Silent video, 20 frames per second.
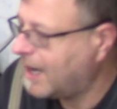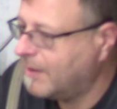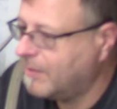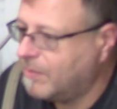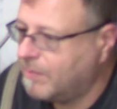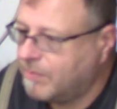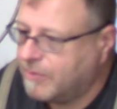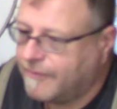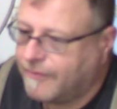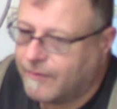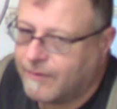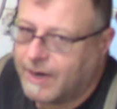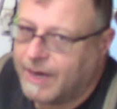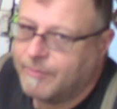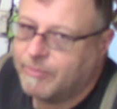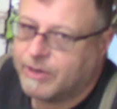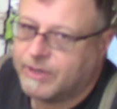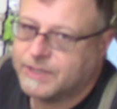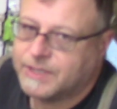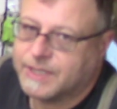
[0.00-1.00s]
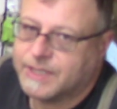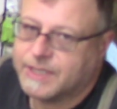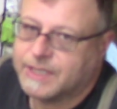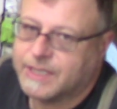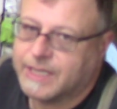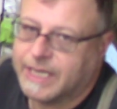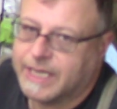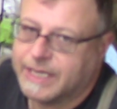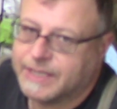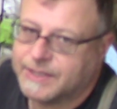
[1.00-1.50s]
Before I
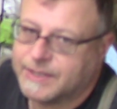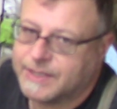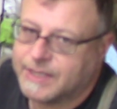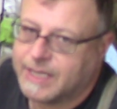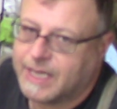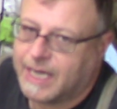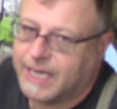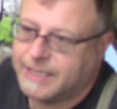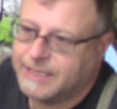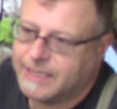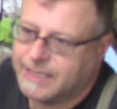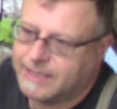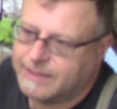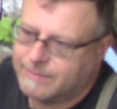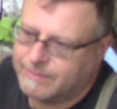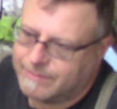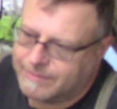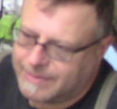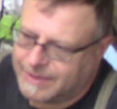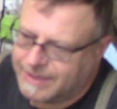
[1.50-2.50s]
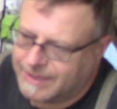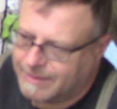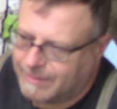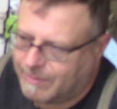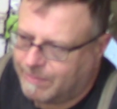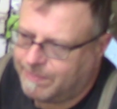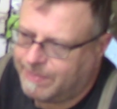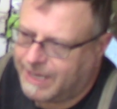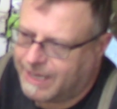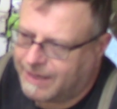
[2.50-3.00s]
purchased this, I did
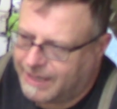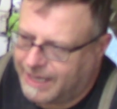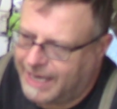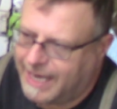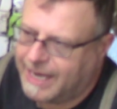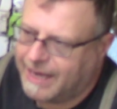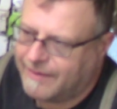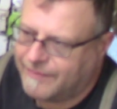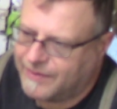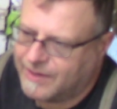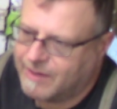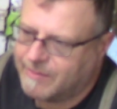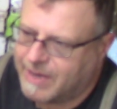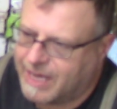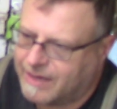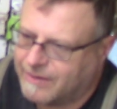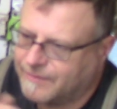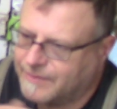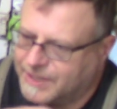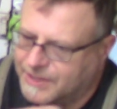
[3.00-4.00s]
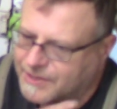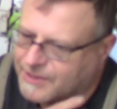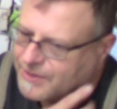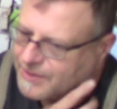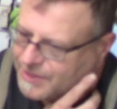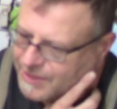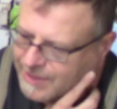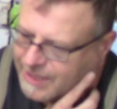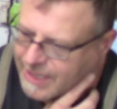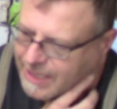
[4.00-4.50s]
about half the amount of
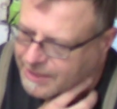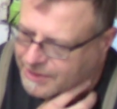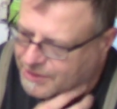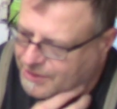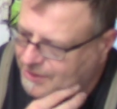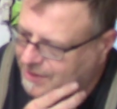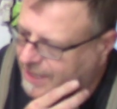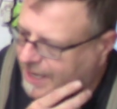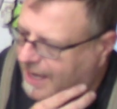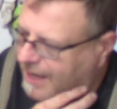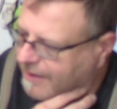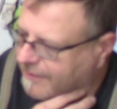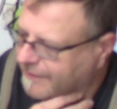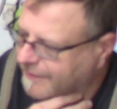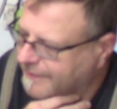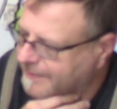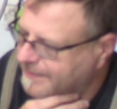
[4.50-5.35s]
research that I should have.